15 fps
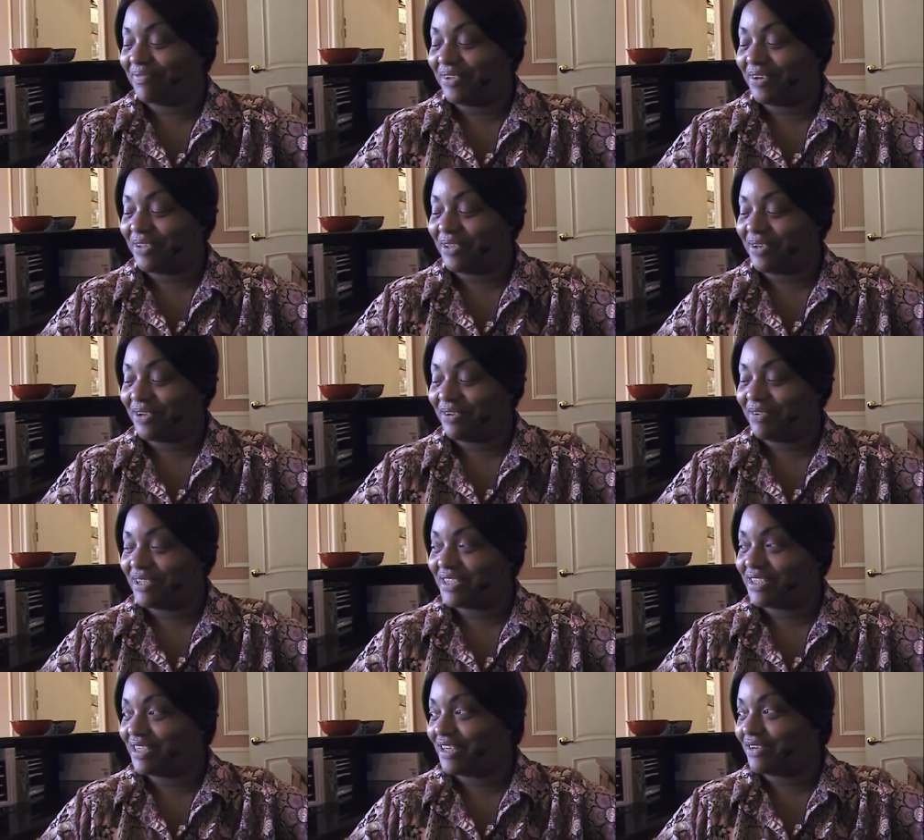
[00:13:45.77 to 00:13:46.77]
you're the only
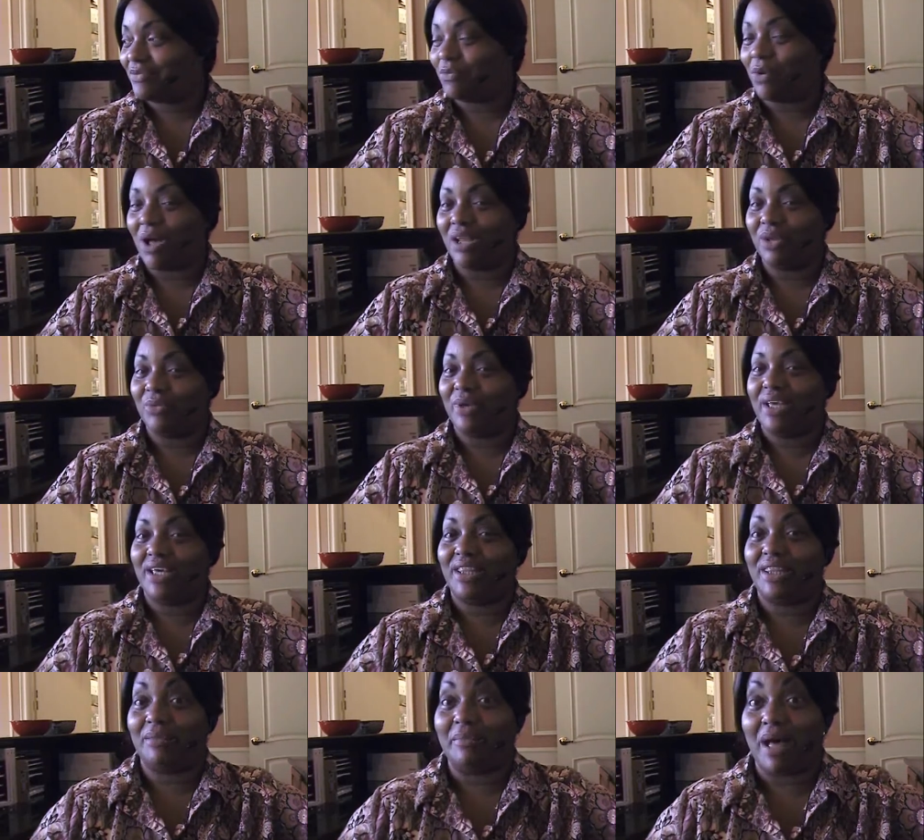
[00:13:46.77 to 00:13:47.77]
one sitting wallowing
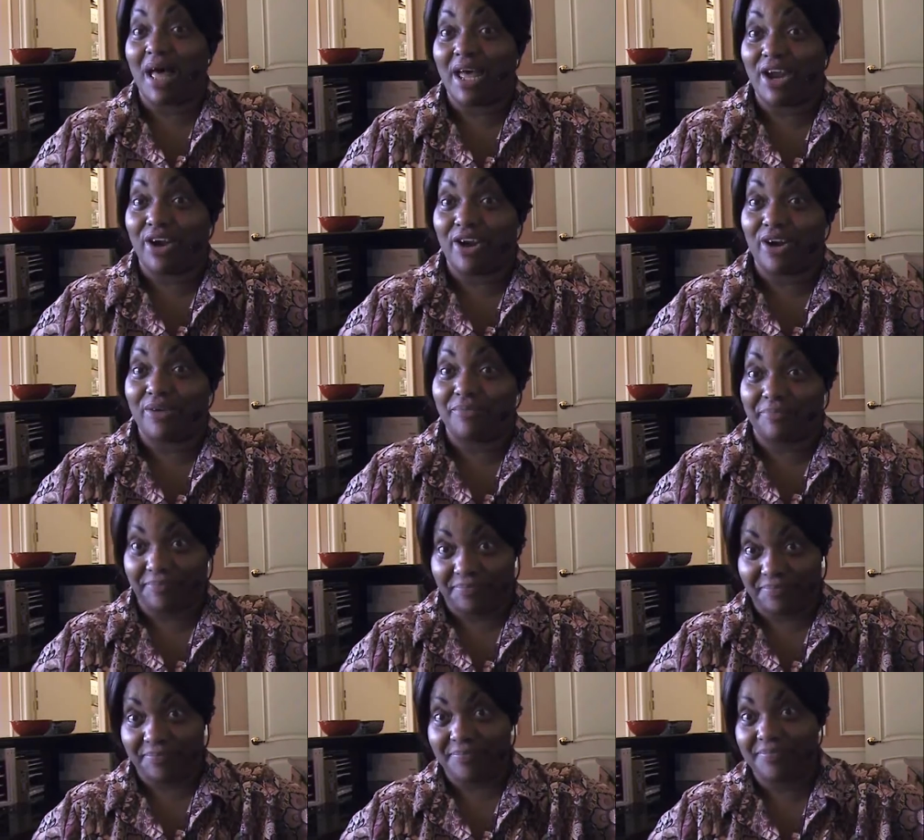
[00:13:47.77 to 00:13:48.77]
in the mire.
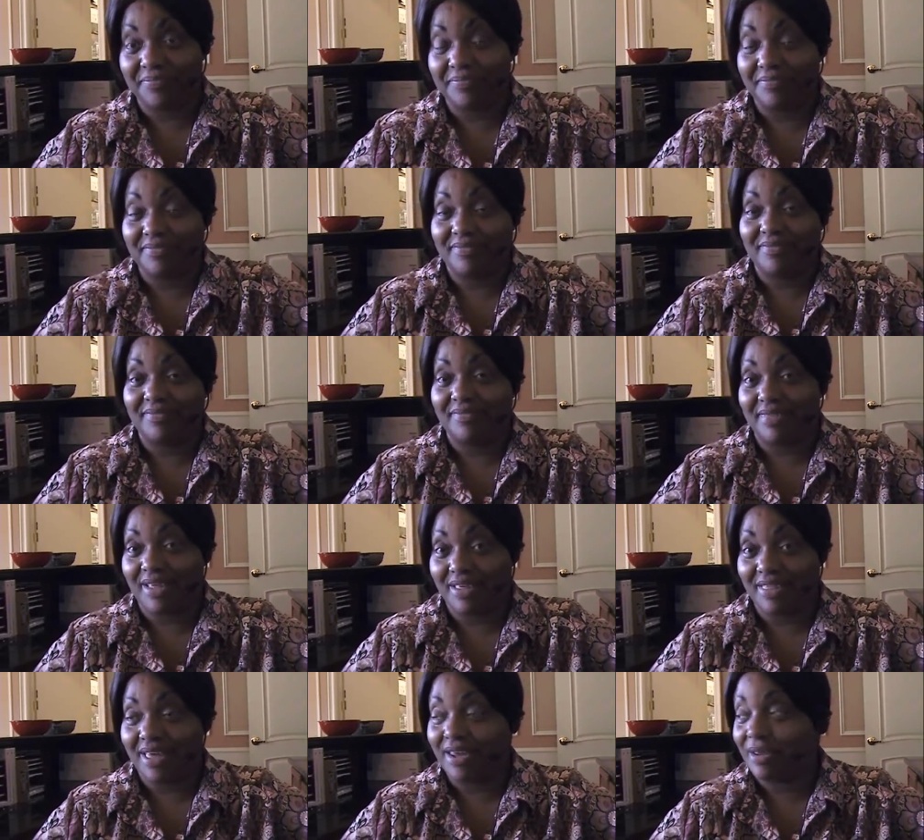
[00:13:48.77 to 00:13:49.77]

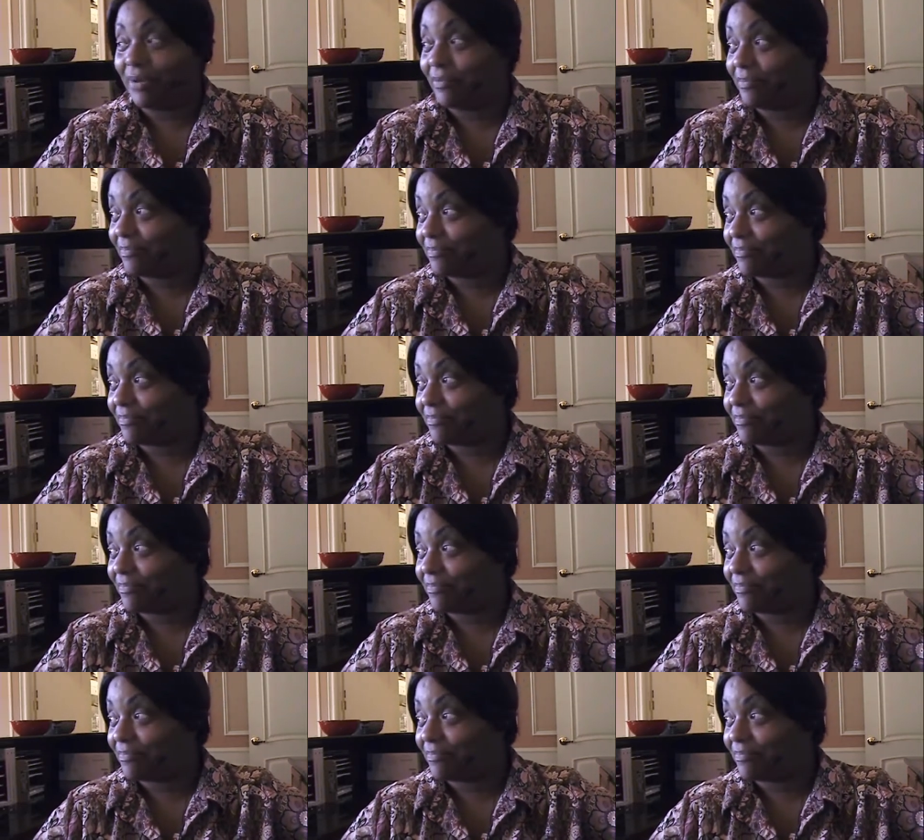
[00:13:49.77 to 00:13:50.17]
Look that up.